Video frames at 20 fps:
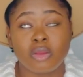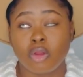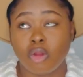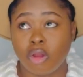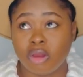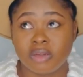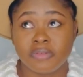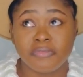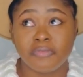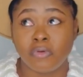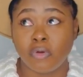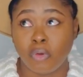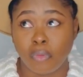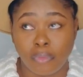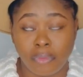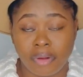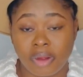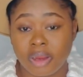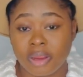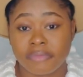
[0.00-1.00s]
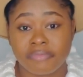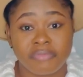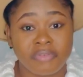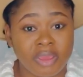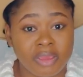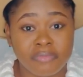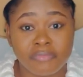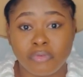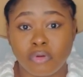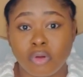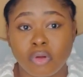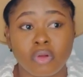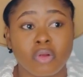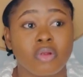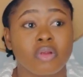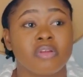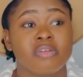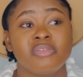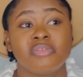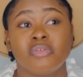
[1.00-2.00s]
God for
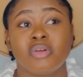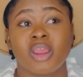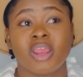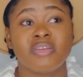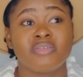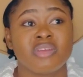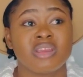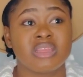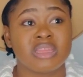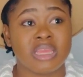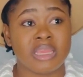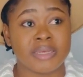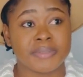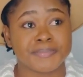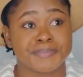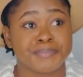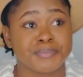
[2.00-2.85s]
favor, for everything,